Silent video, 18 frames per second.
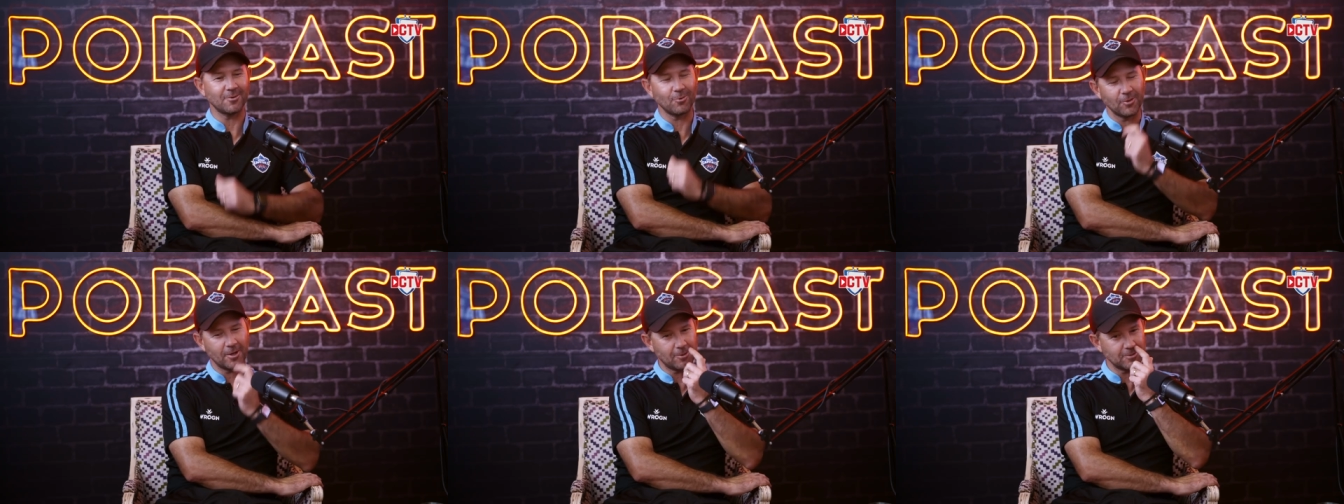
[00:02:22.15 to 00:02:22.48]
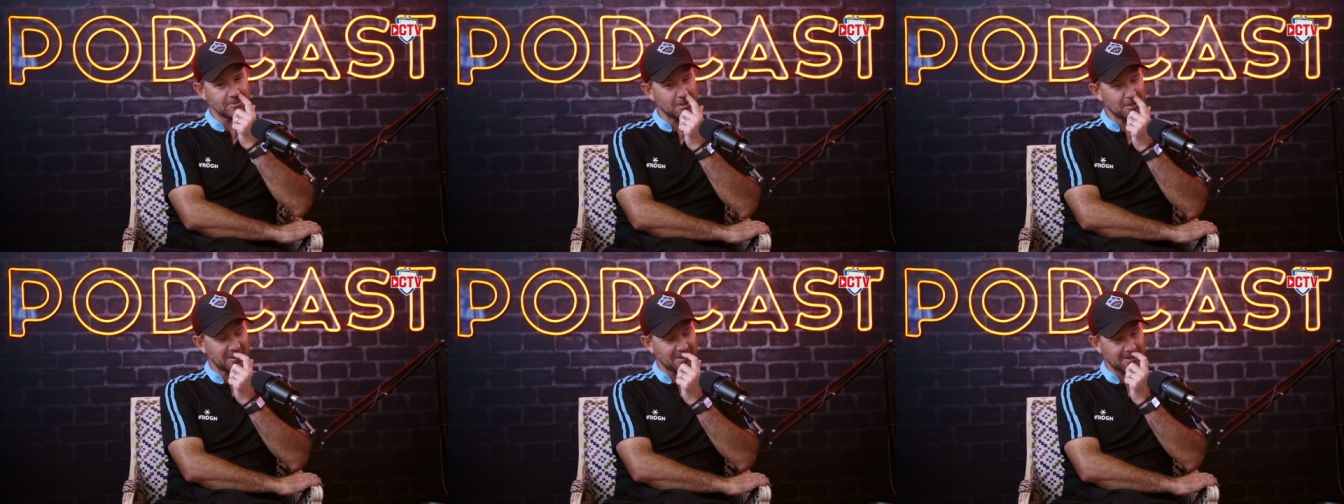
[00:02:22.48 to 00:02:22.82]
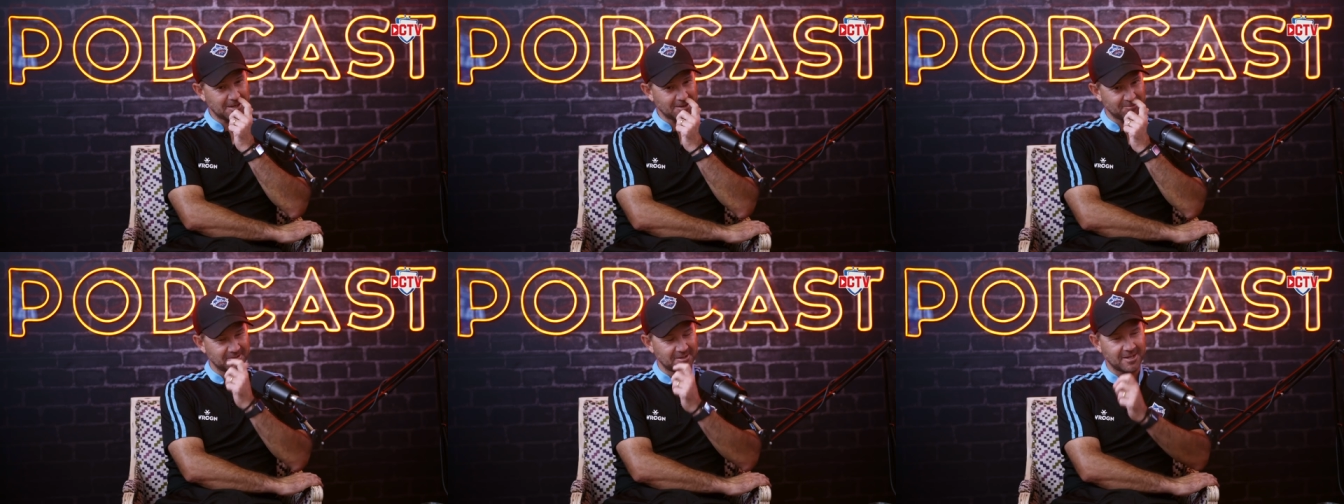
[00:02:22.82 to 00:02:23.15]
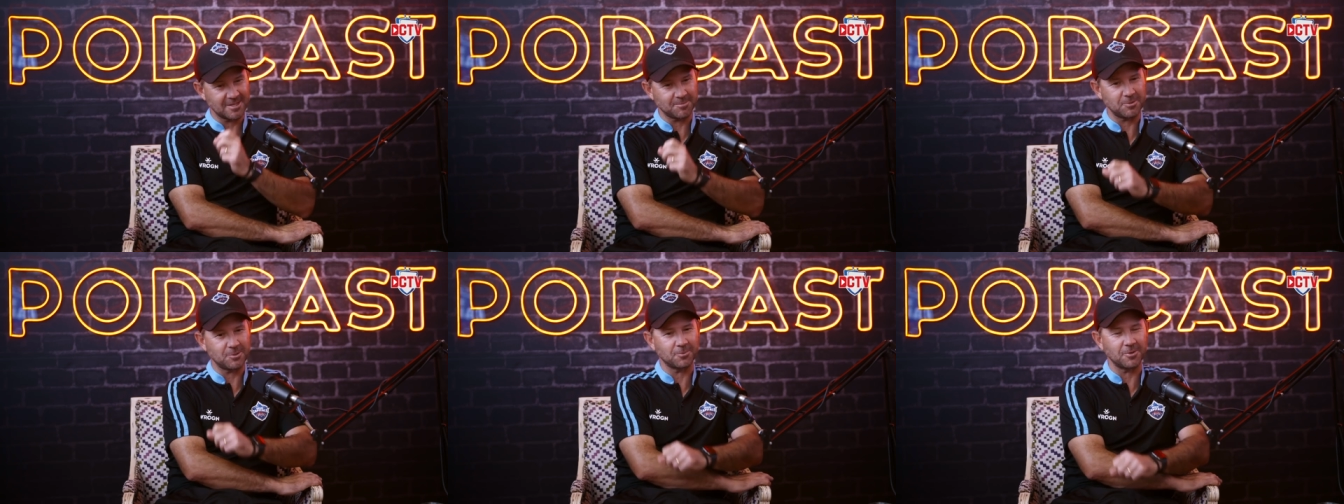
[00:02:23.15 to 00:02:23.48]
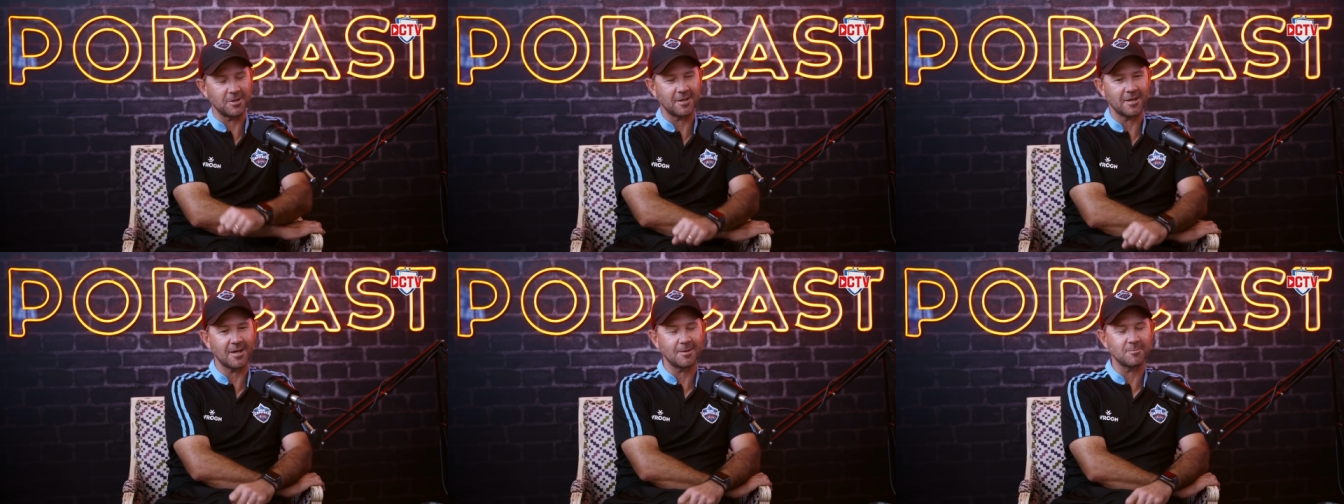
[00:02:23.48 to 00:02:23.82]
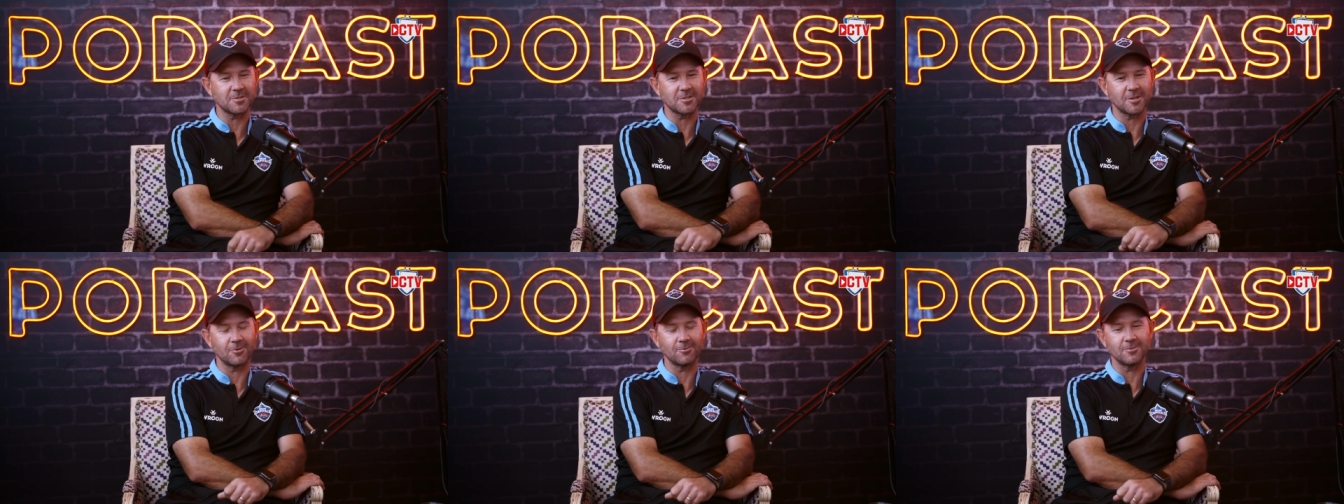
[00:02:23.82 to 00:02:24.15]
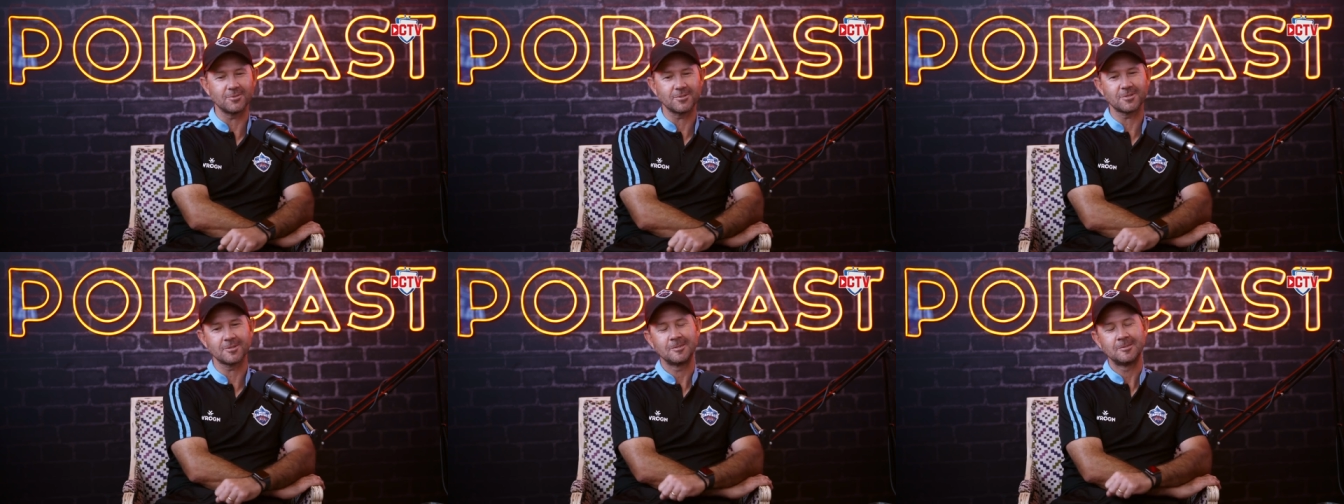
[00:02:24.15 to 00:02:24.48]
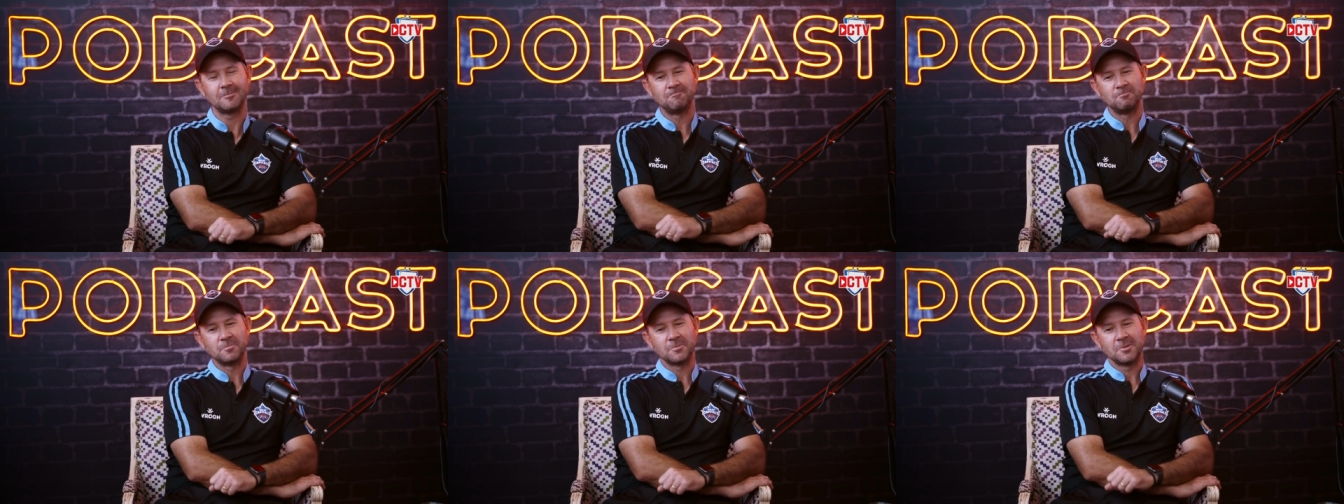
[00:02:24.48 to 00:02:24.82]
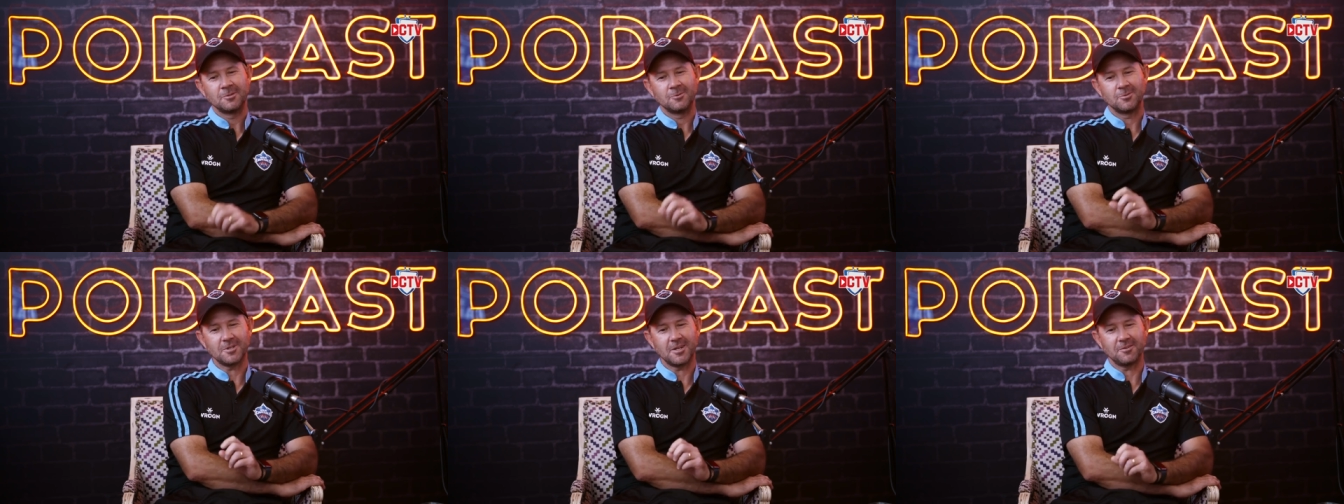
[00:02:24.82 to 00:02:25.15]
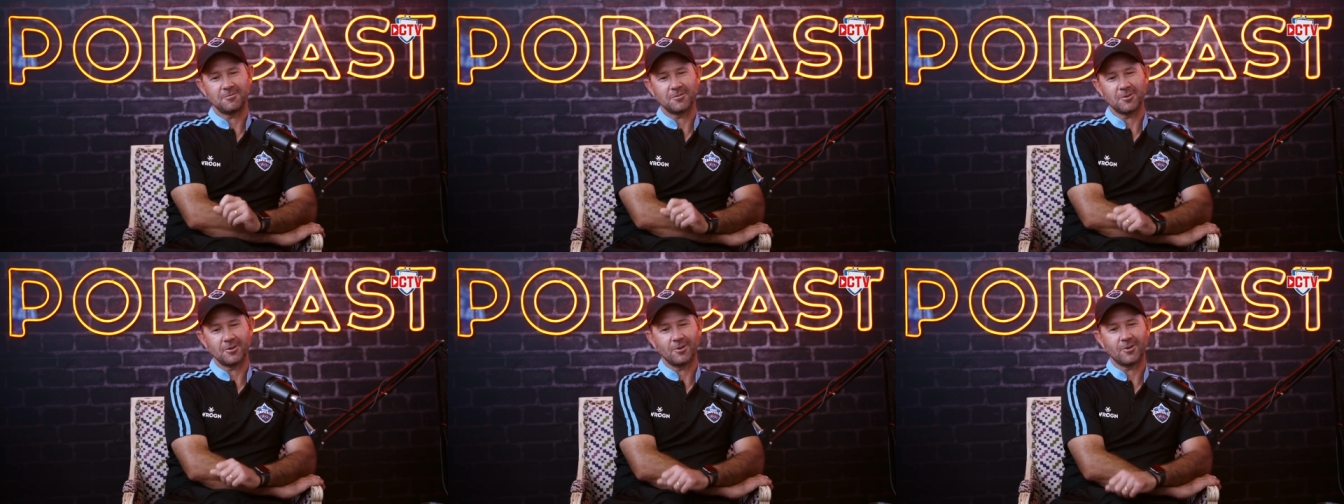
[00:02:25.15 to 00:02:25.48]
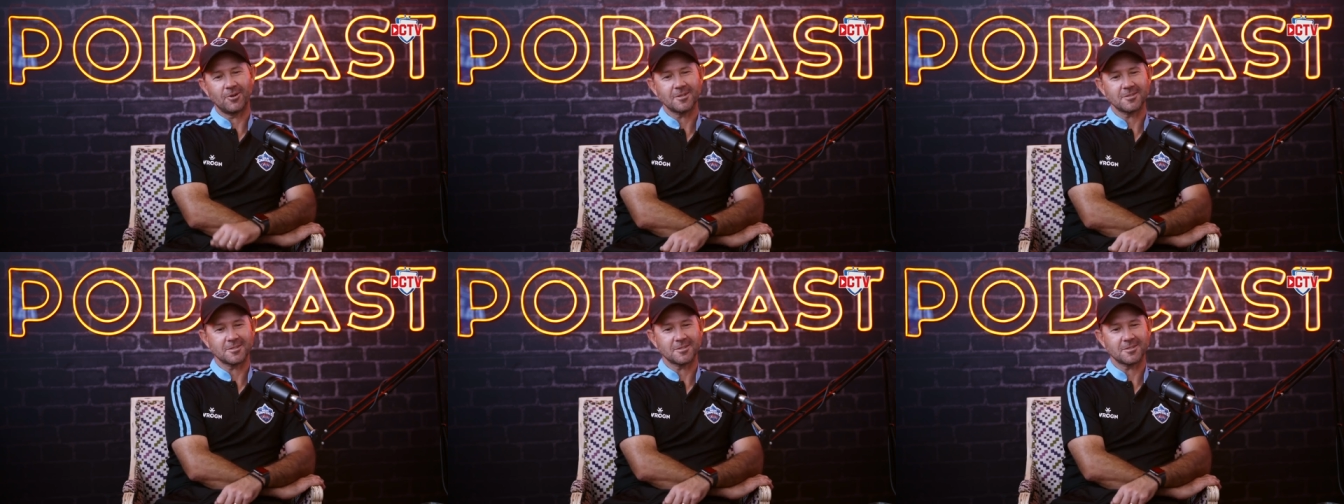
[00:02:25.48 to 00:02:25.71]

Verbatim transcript: Although it was only a couple of days between games, so it was it was only very light